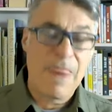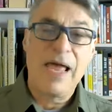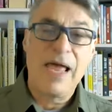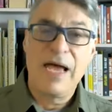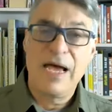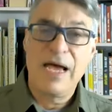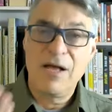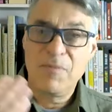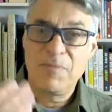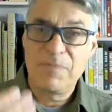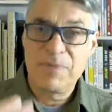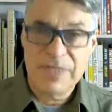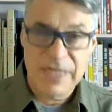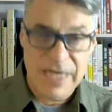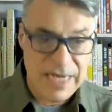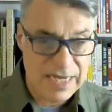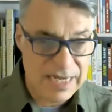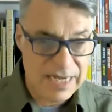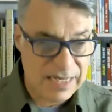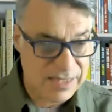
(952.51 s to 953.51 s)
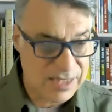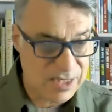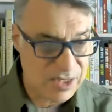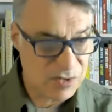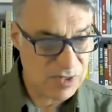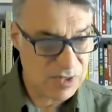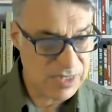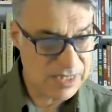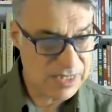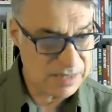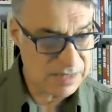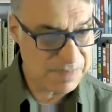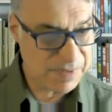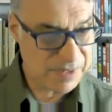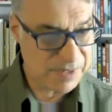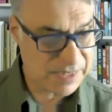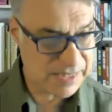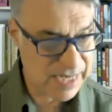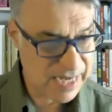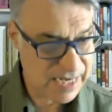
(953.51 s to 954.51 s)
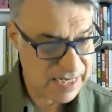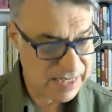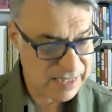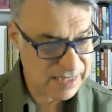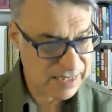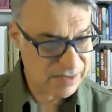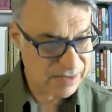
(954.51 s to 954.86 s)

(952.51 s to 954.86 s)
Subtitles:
help take us into a deeper state.